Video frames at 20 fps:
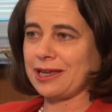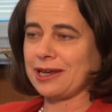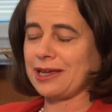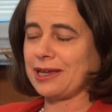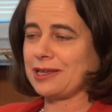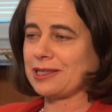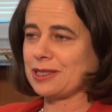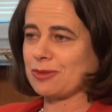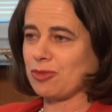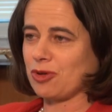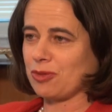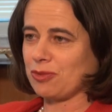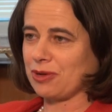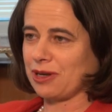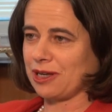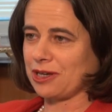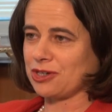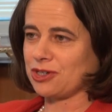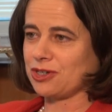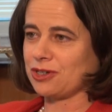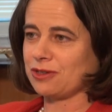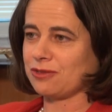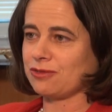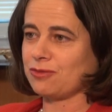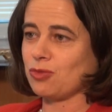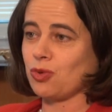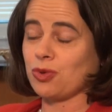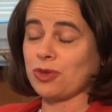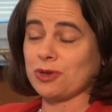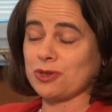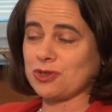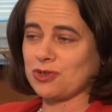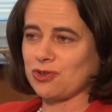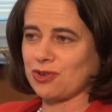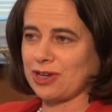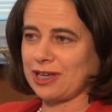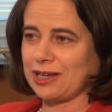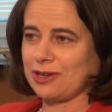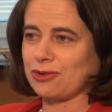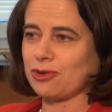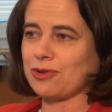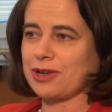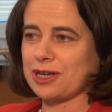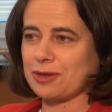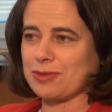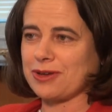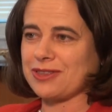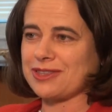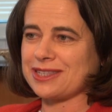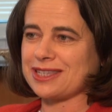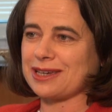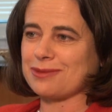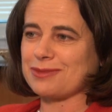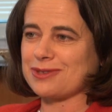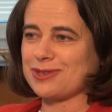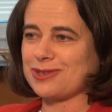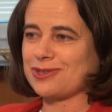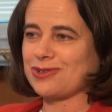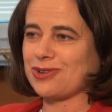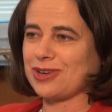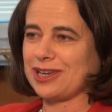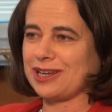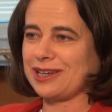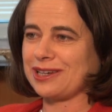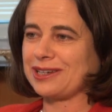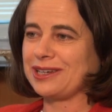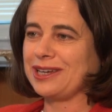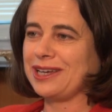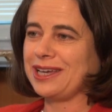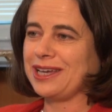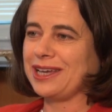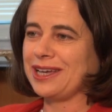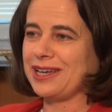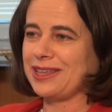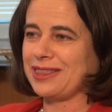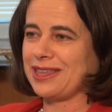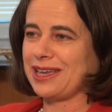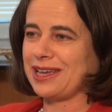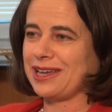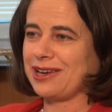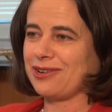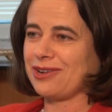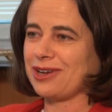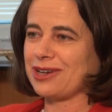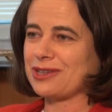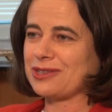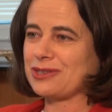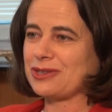and it has the population of more than Australia, or around about the same as Australia in that area.